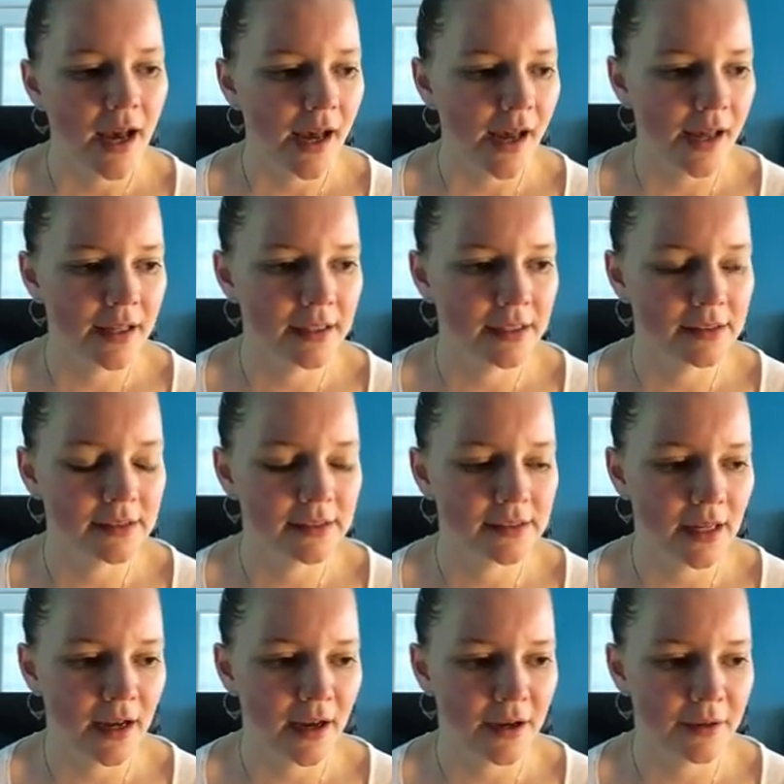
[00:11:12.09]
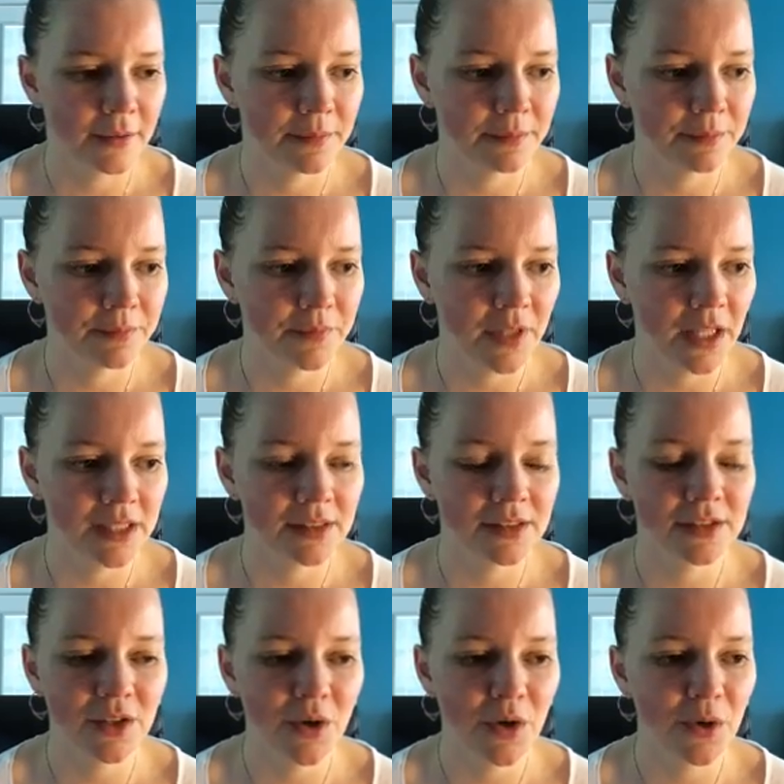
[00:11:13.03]
And
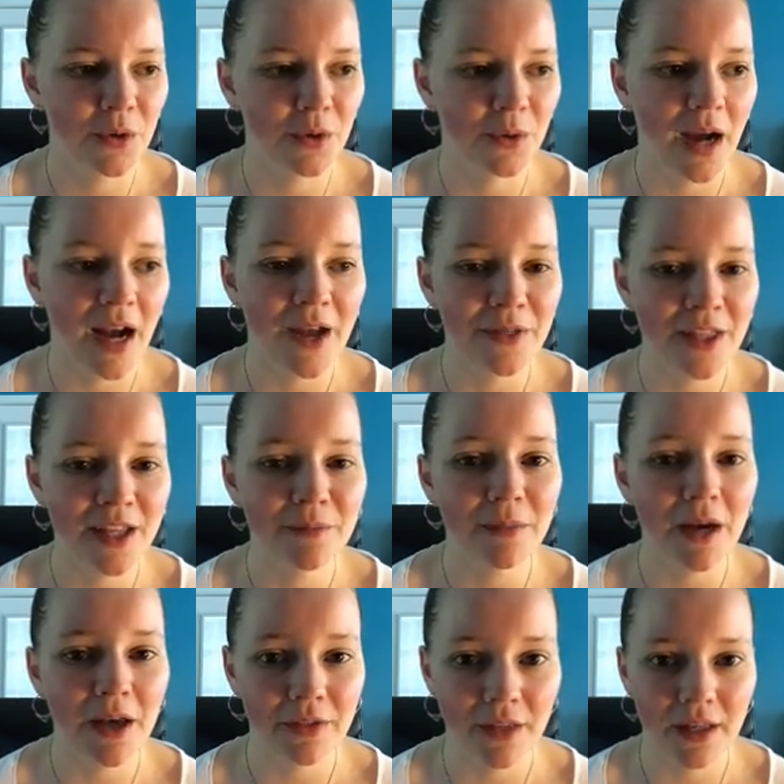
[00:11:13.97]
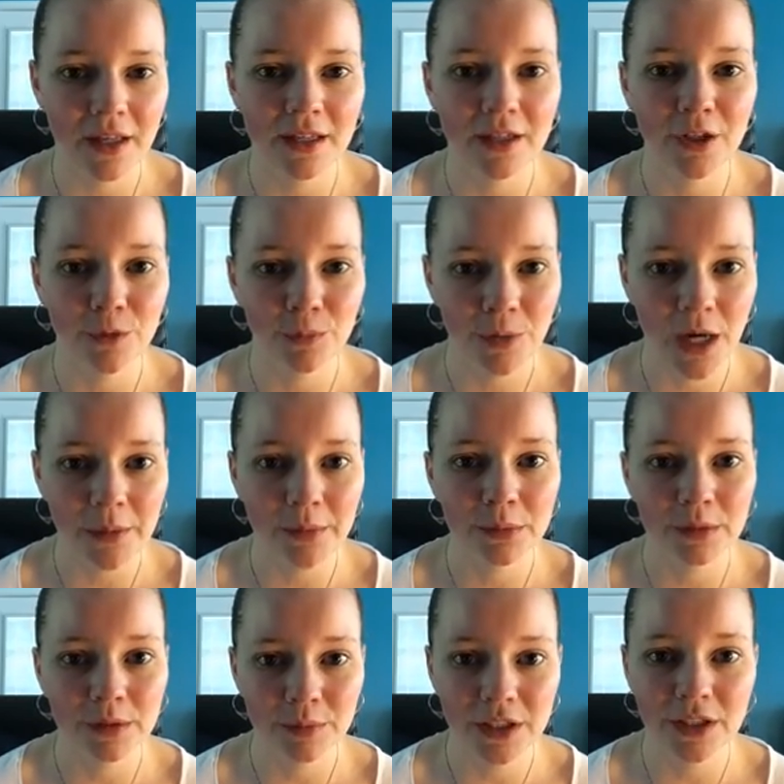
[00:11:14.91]
so I think by then he'll
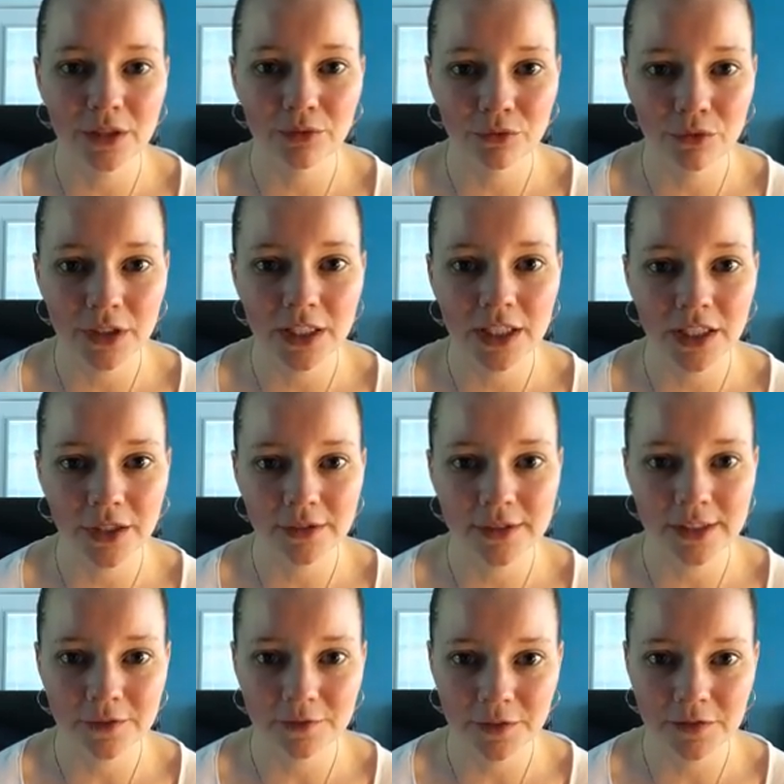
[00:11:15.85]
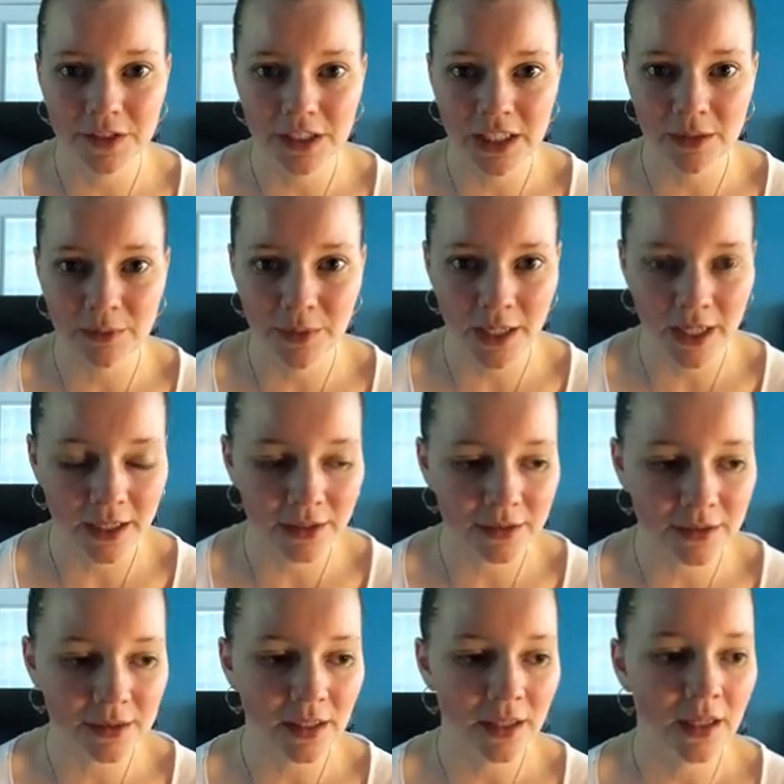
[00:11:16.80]
probably be really close to 15
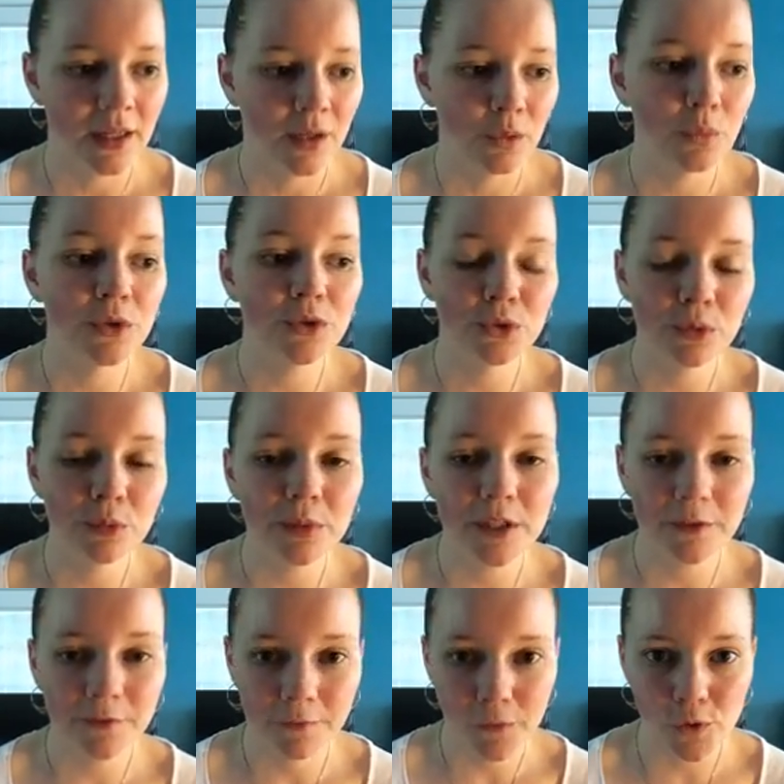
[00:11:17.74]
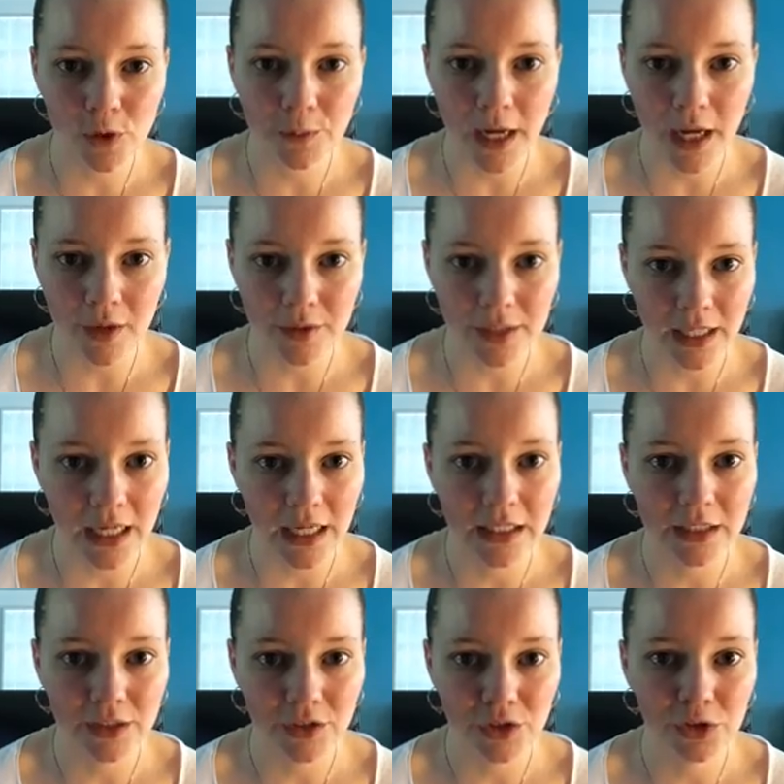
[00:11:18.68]
pounds, which would be a 4-pound
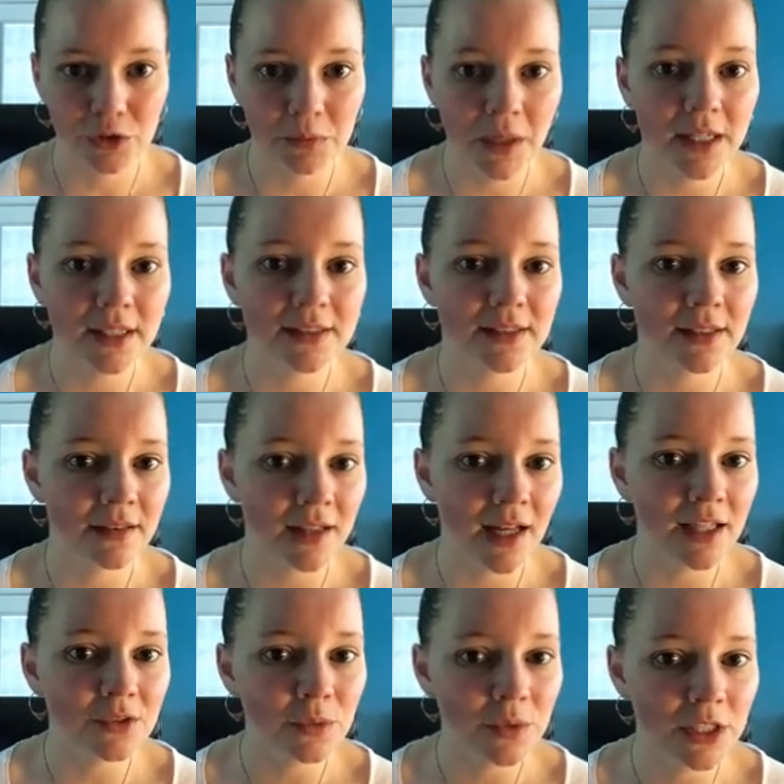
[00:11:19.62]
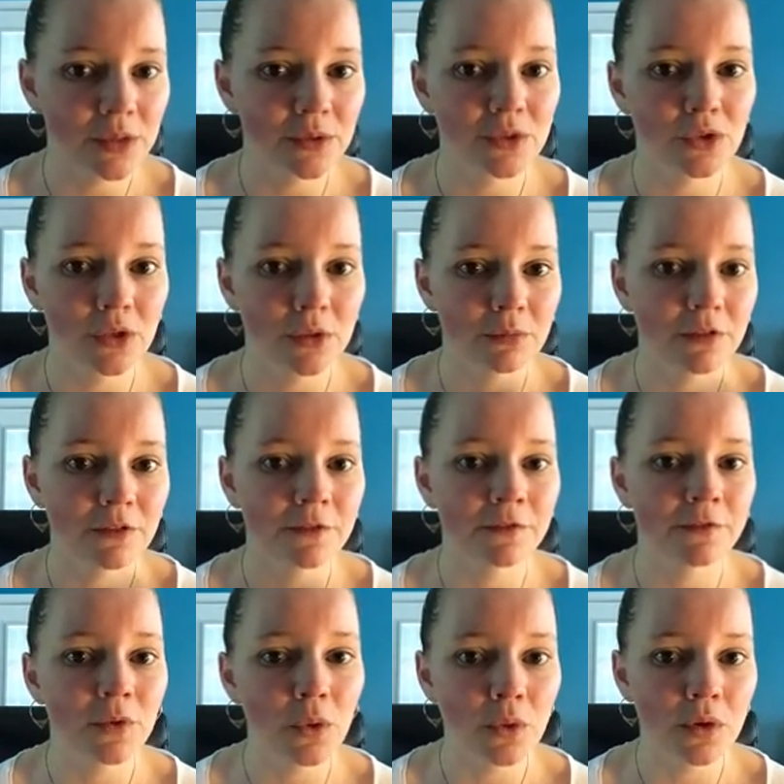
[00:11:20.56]
gain in 2 months, and that's what he was doing
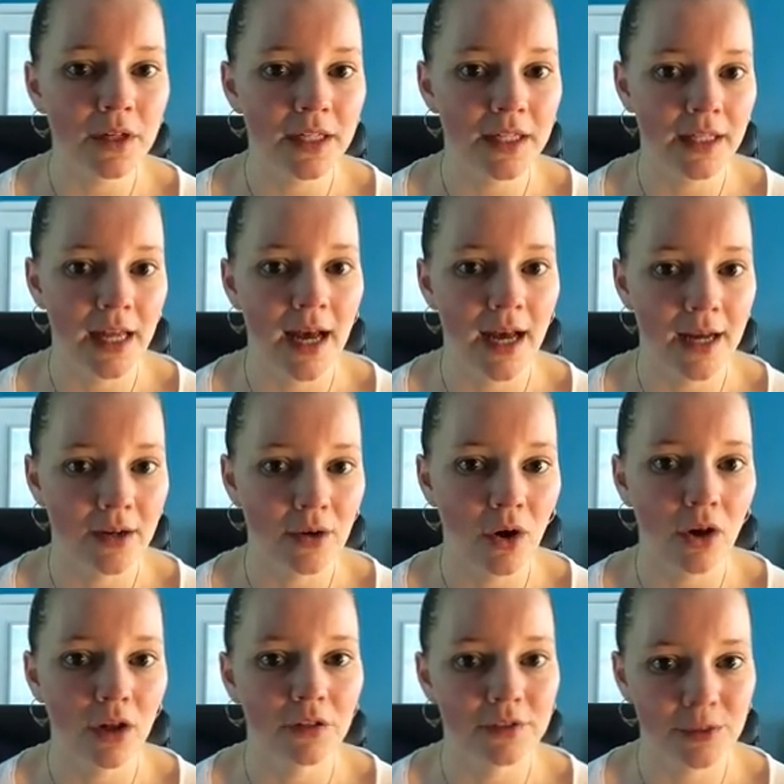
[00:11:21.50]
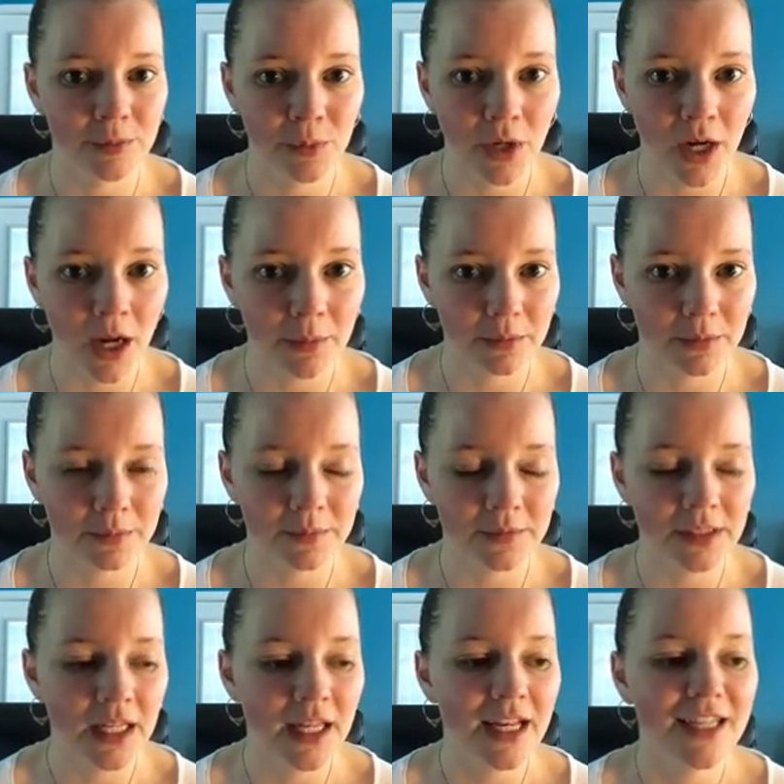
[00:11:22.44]
before he had all of his
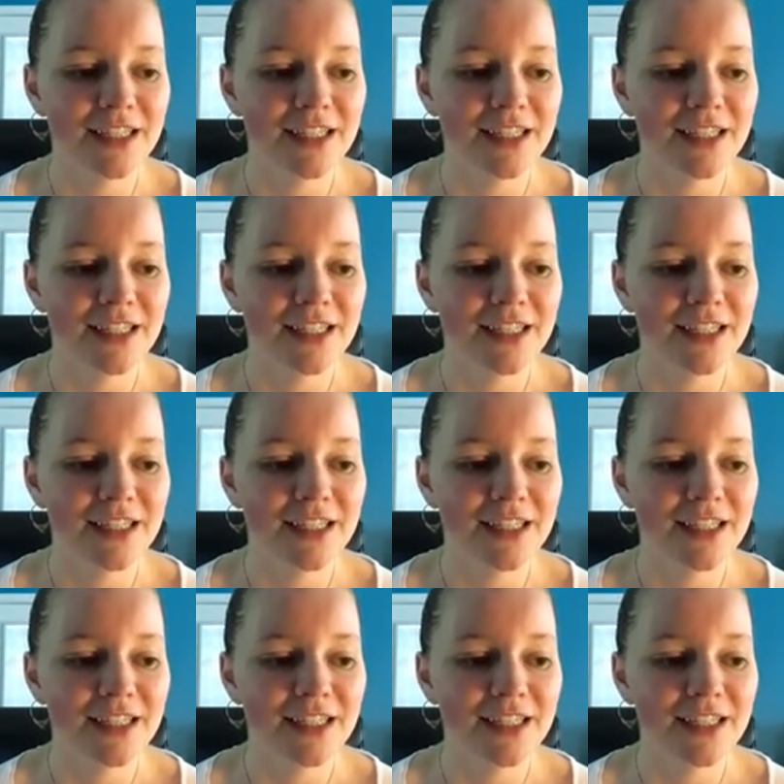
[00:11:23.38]
problems.